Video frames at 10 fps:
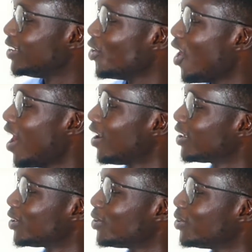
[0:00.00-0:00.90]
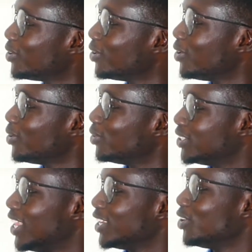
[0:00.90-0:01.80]
your uncle was
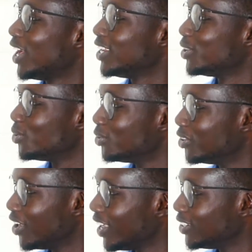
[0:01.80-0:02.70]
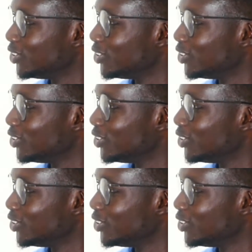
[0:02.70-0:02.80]
like you had a good grade,